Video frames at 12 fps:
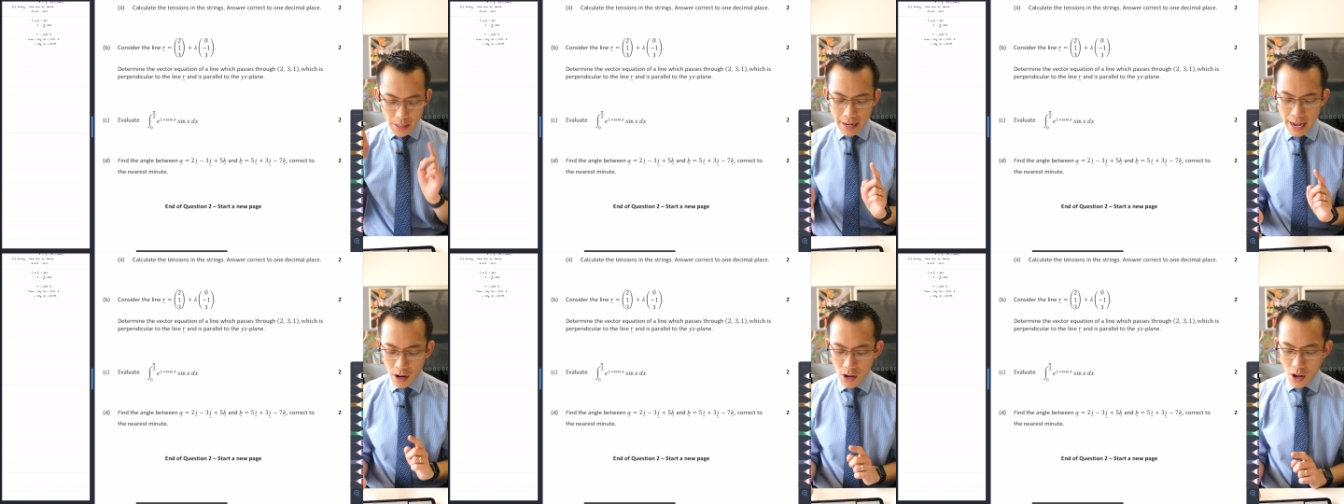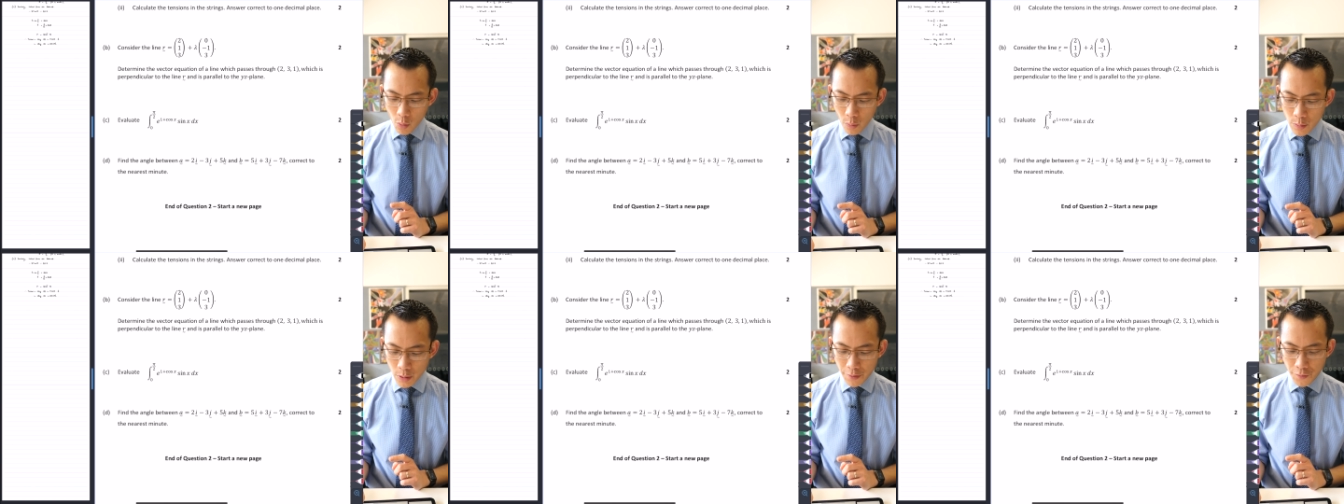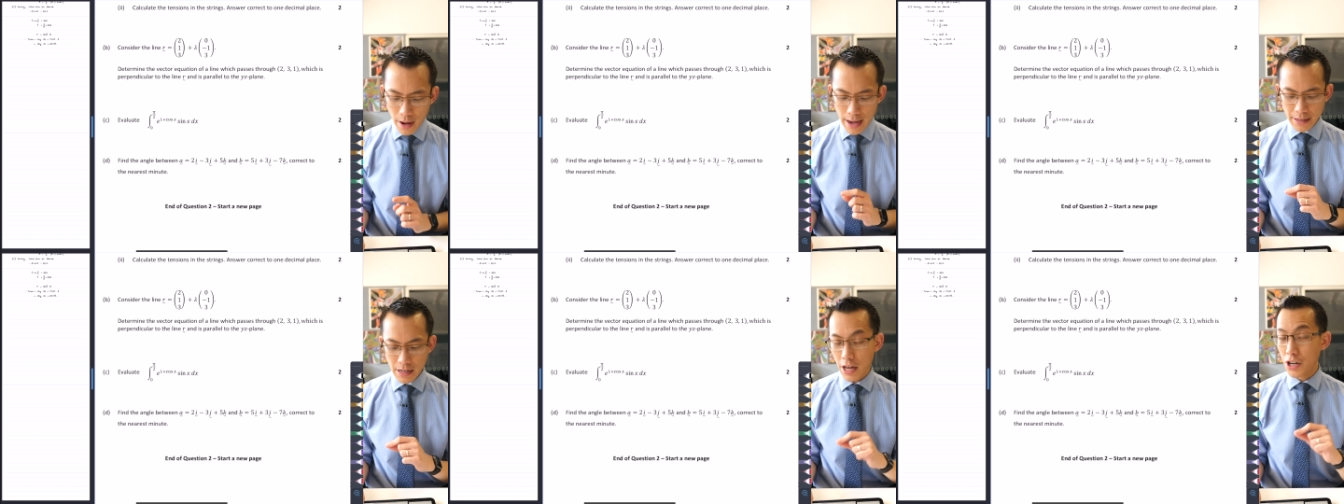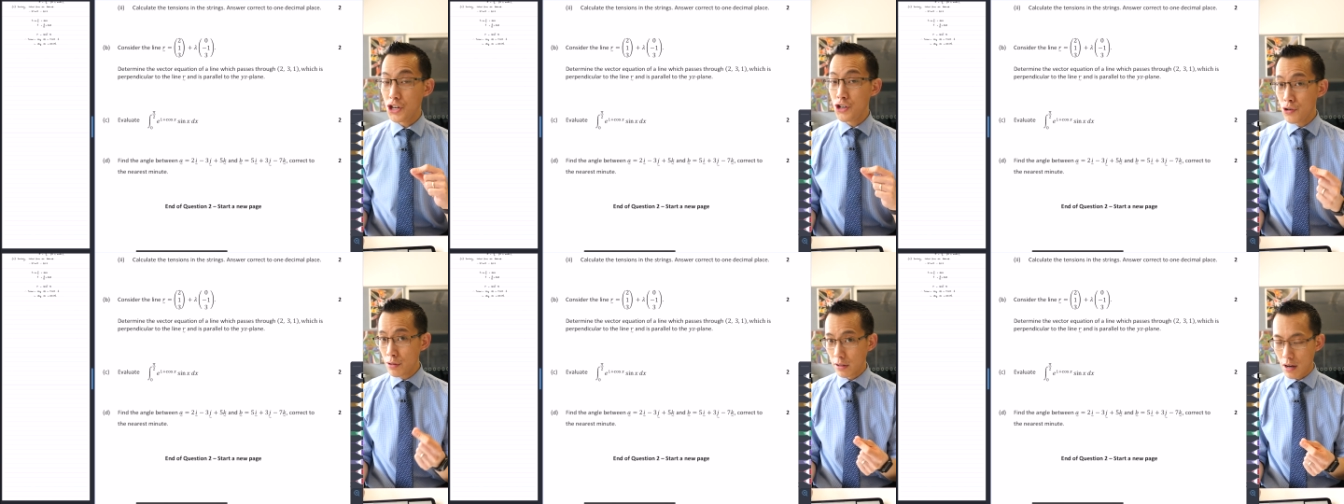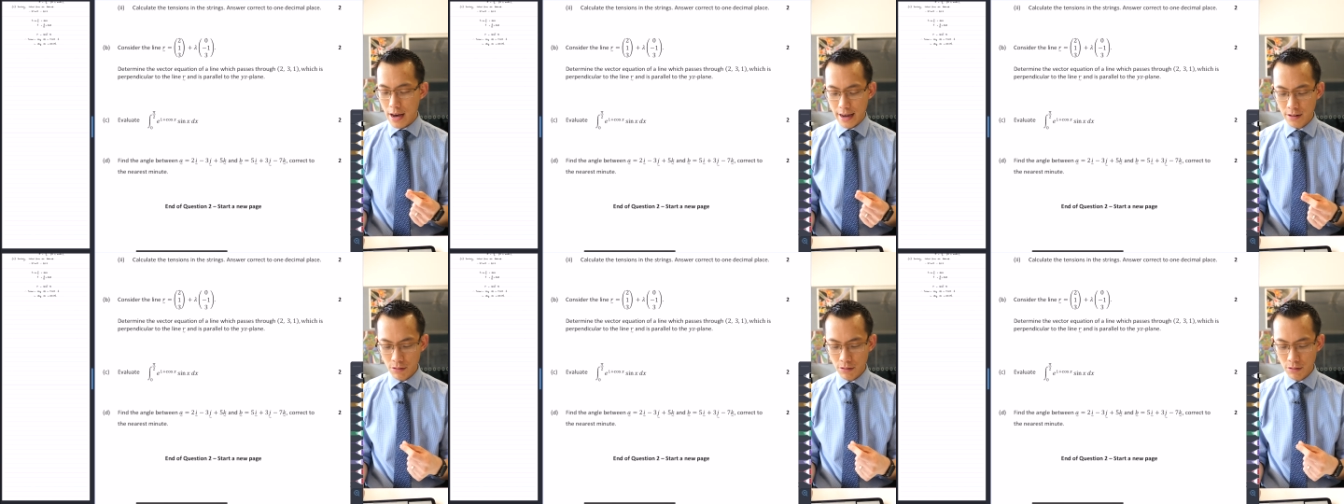Now, we want to find a new line,